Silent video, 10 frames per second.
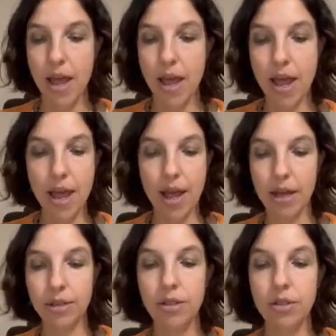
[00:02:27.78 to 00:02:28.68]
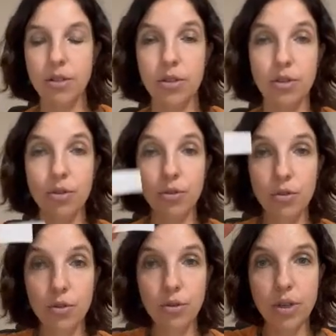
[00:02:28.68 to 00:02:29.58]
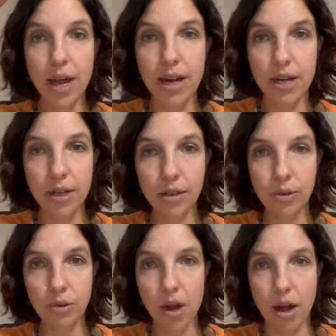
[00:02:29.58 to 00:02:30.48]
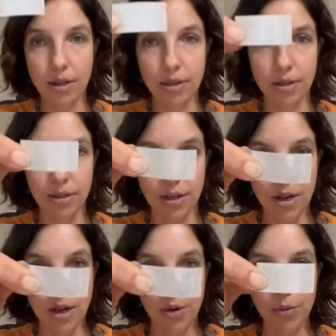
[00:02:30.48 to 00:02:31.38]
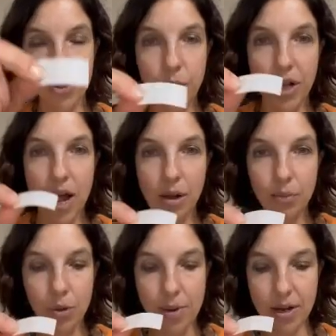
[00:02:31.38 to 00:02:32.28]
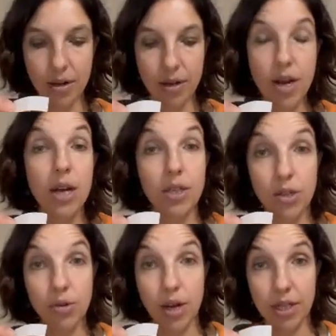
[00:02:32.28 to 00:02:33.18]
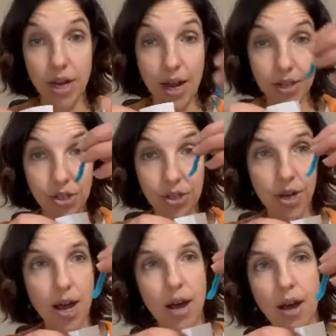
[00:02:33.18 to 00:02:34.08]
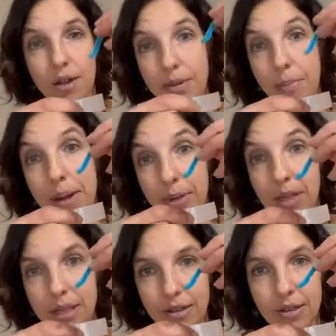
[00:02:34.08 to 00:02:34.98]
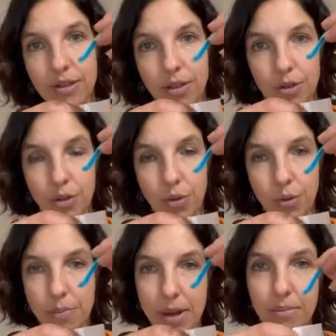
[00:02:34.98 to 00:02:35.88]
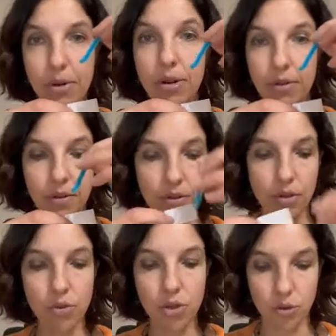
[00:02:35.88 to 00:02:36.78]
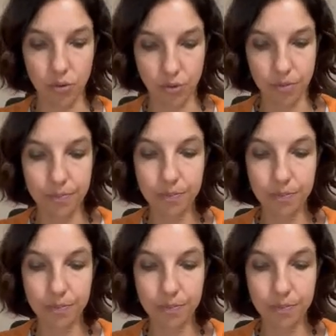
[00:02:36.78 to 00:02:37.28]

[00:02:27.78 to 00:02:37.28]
and 2 tiny glue dots, which will help you better to attach the pipe cleaner to the paper if you so choose.